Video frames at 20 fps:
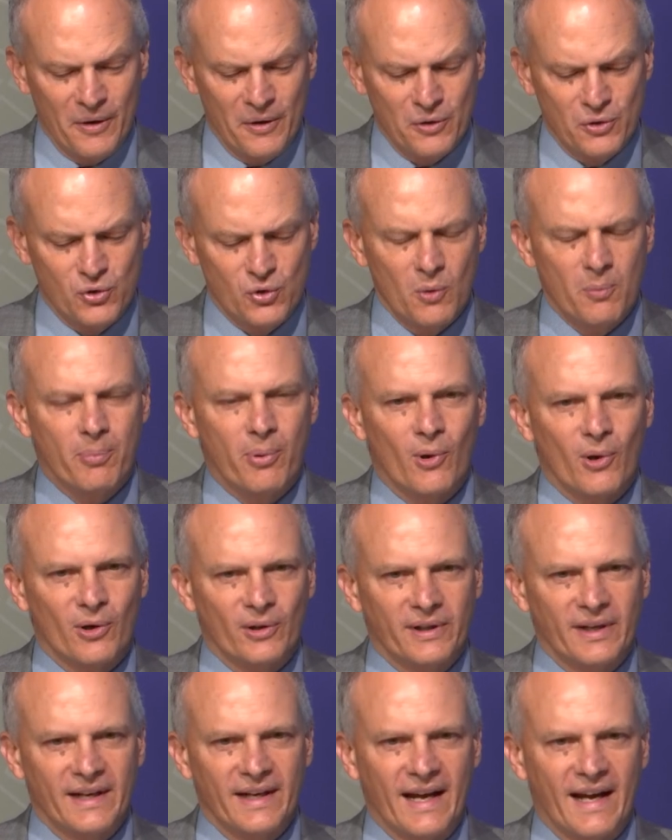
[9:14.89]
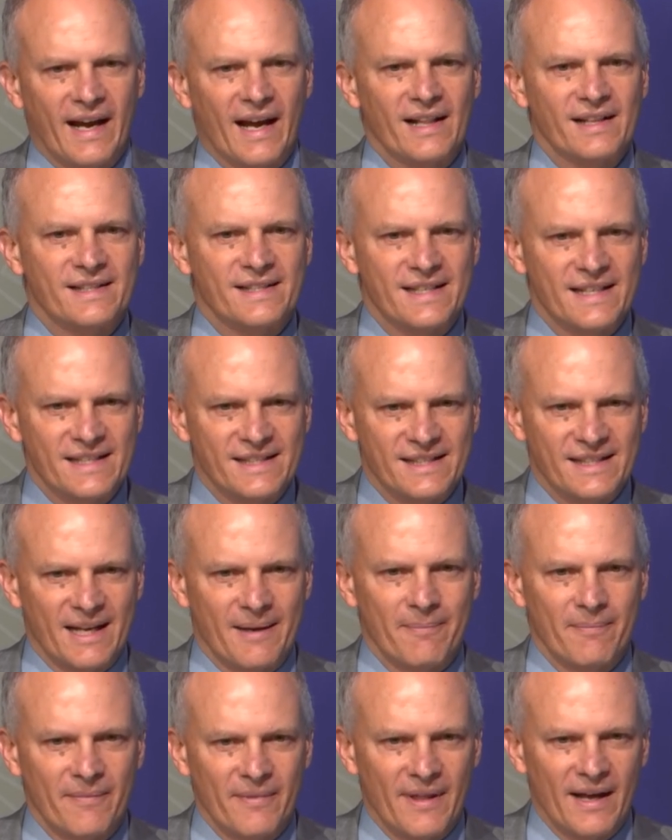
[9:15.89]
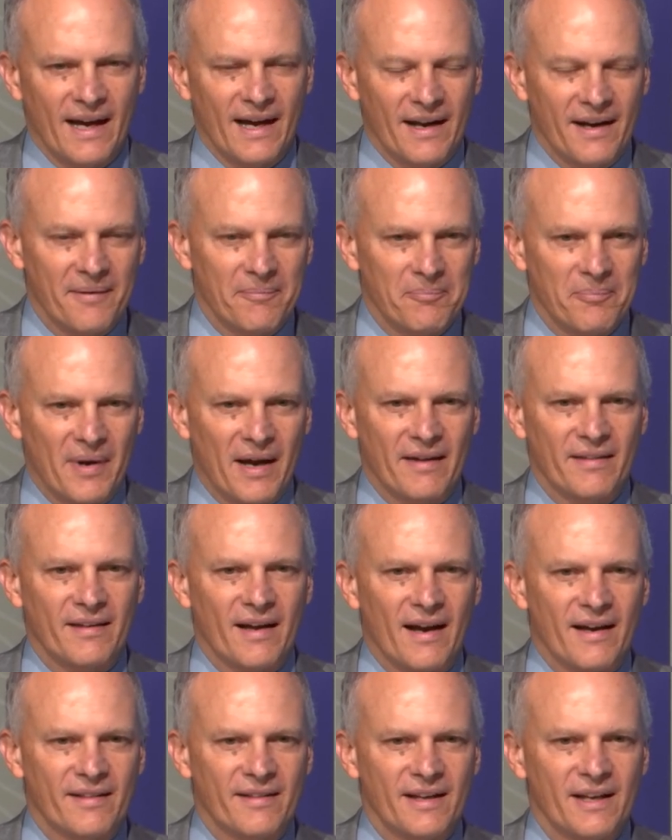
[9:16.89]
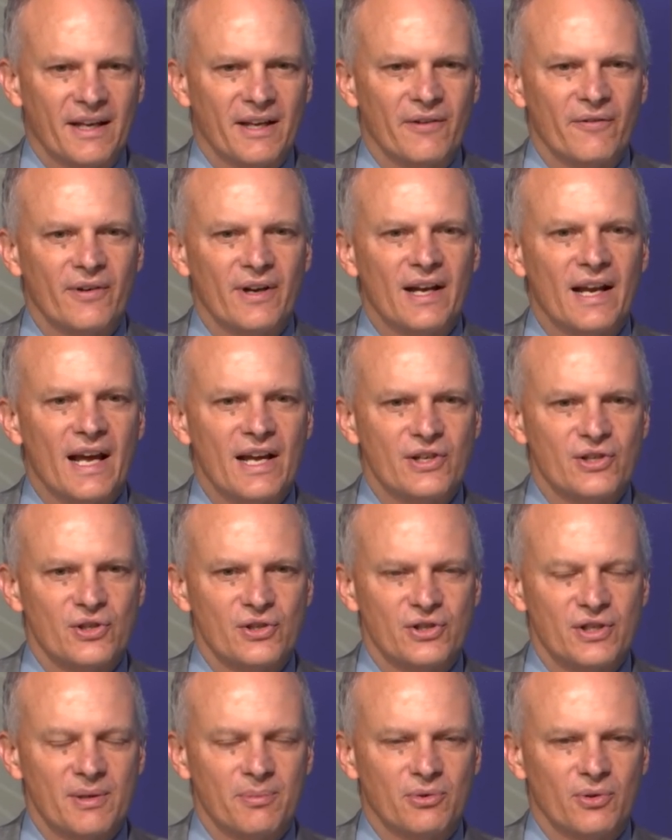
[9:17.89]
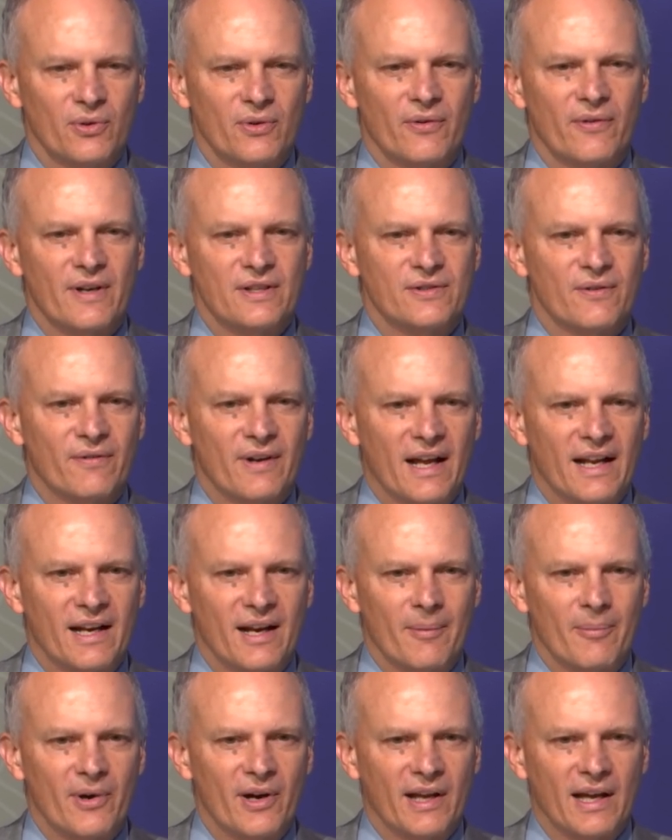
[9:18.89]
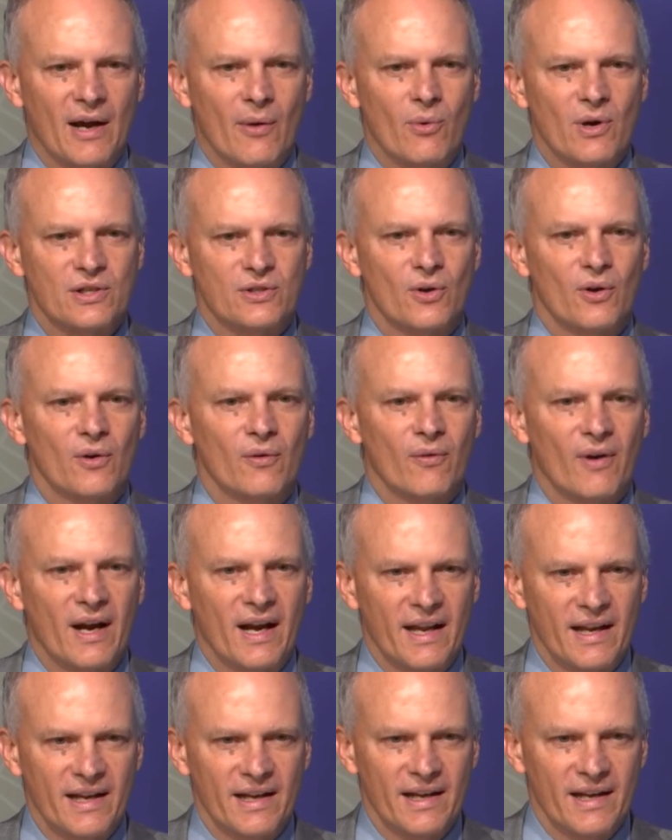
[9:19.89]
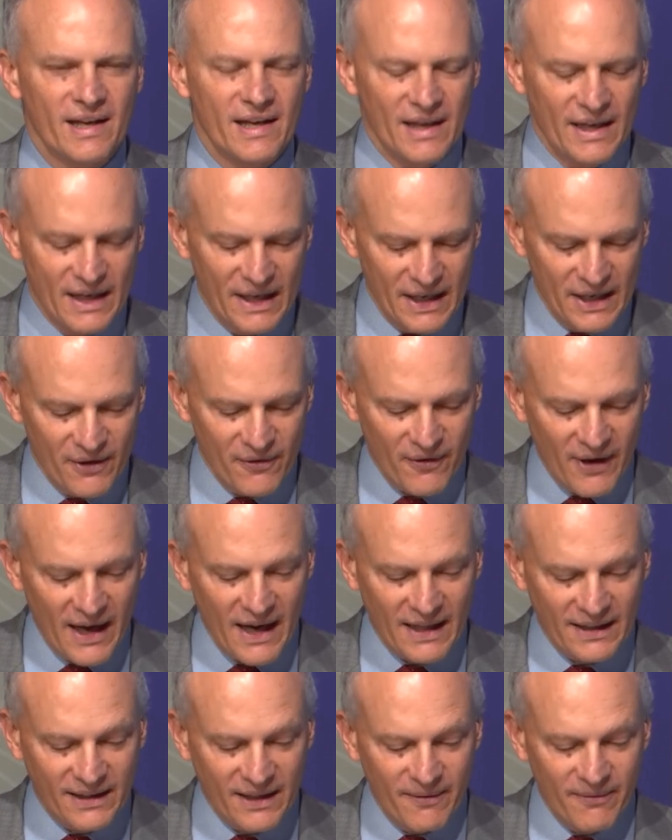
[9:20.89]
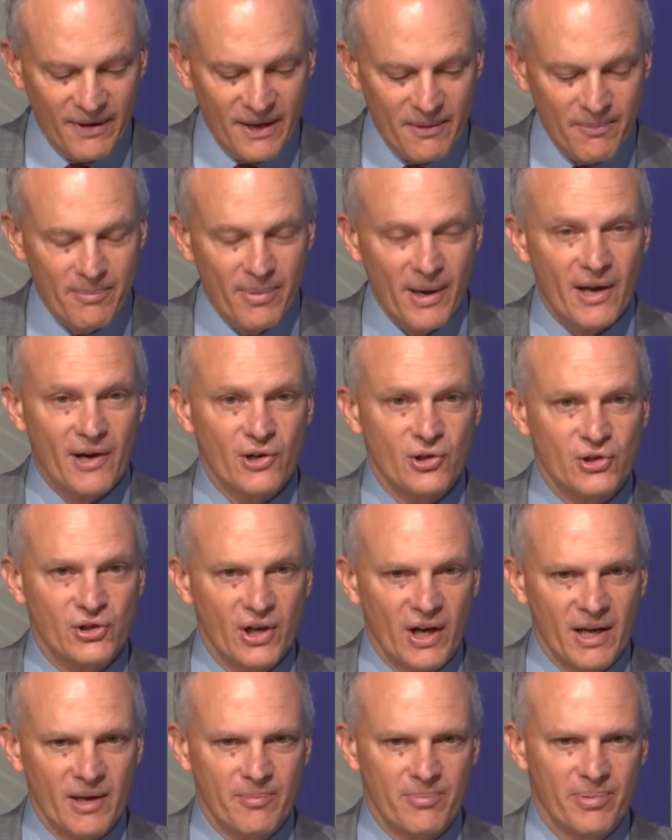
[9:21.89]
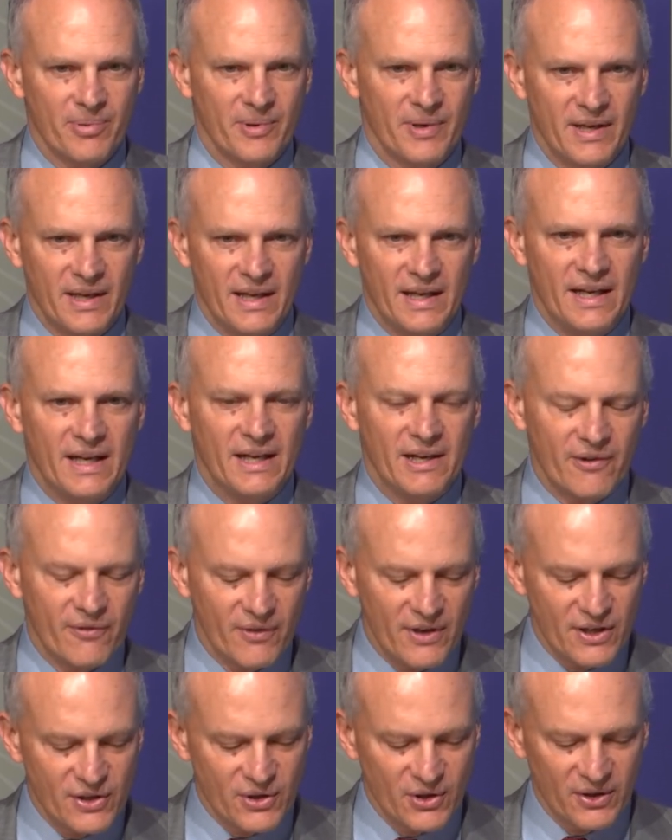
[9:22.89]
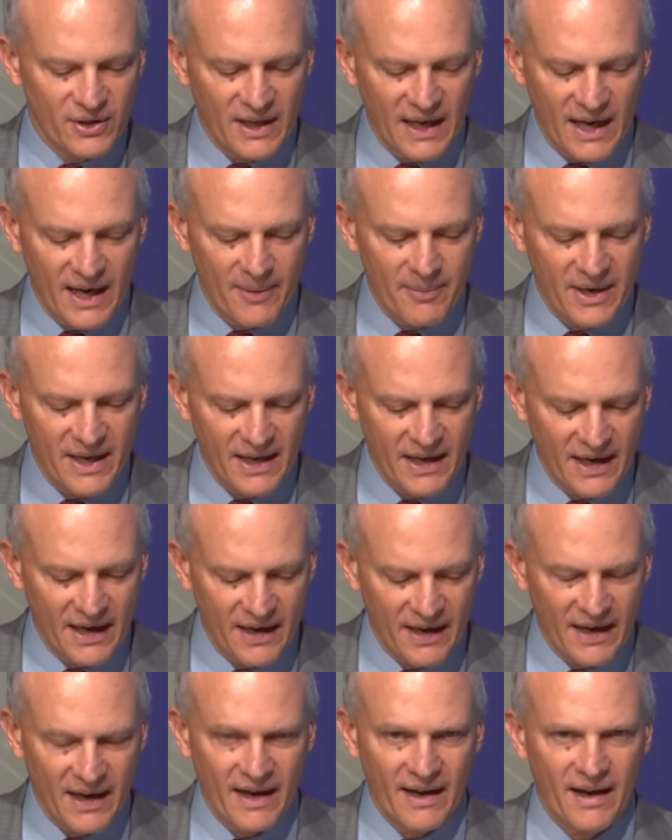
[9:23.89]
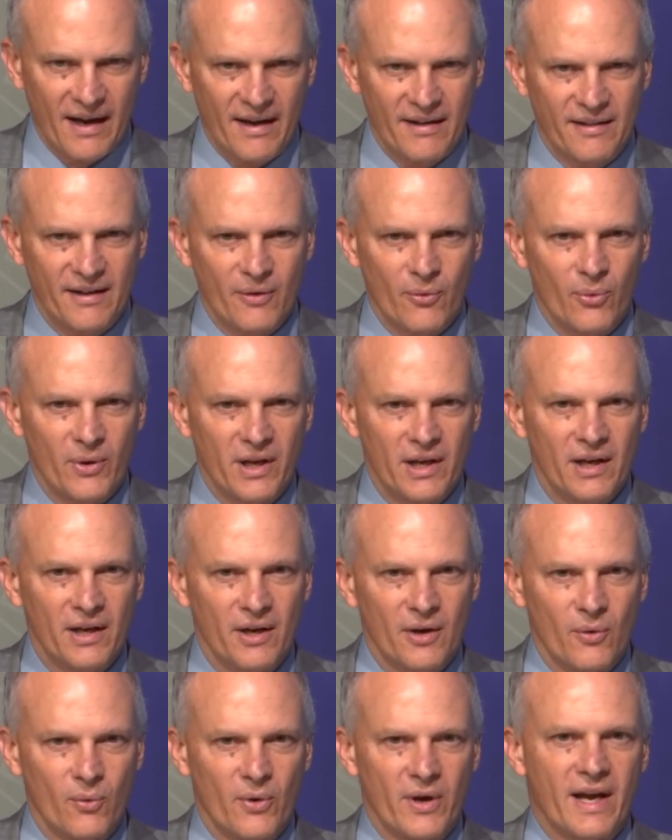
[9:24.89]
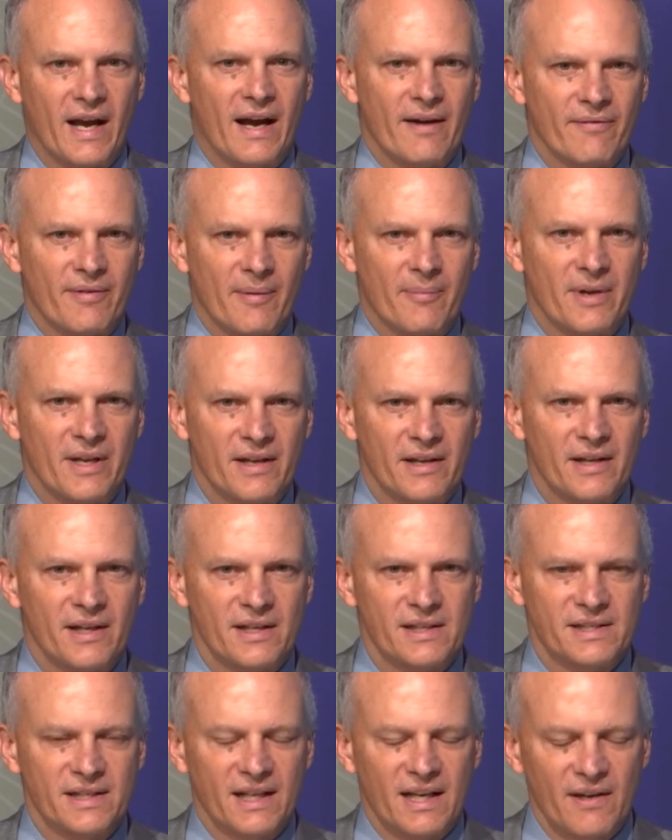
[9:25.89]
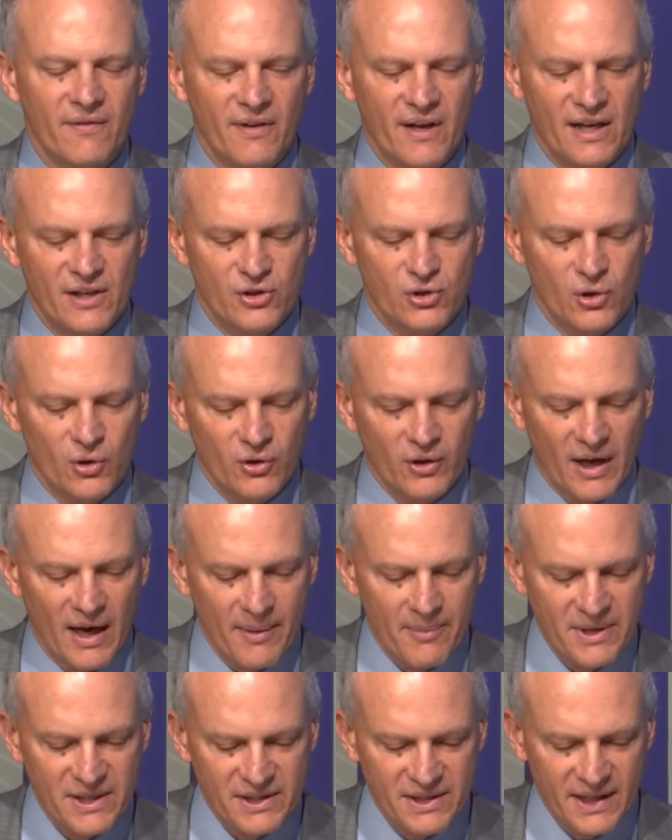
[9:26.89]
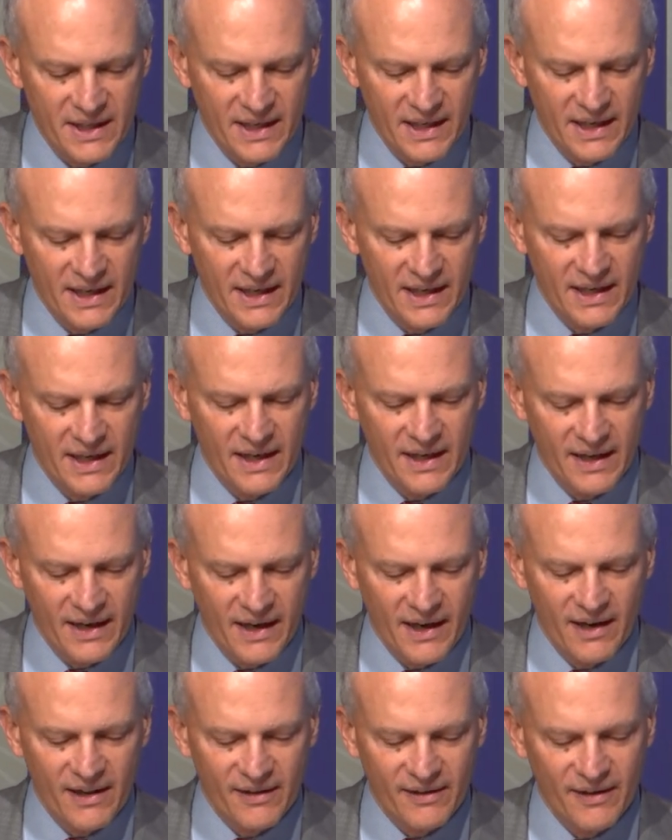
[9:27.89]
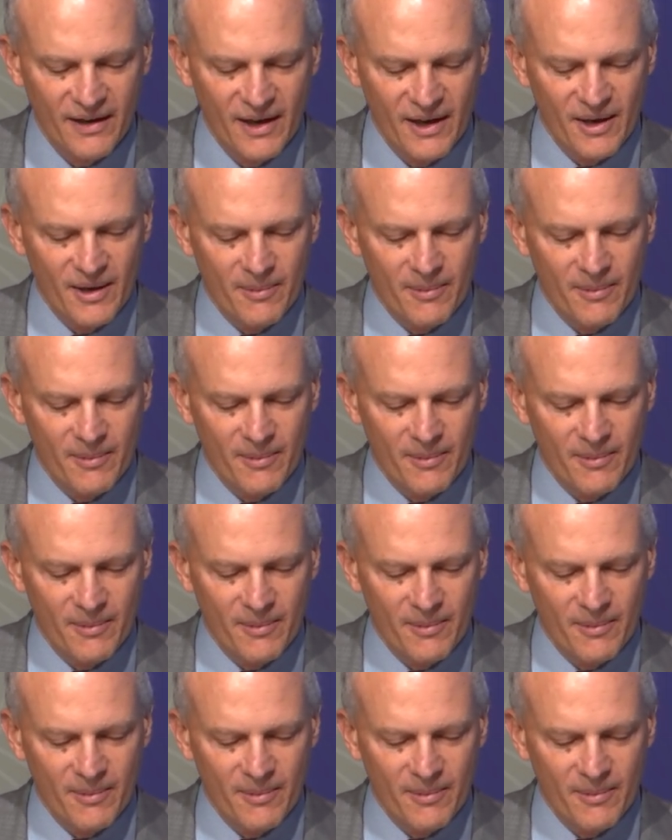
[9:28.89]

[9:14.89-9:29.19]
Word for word: supporting a health system that I, I, think in relationship to the rest of Latin America was already in relatively better shape in a region that I mean I, I think we we have I mean significant shortcomings in in, in health,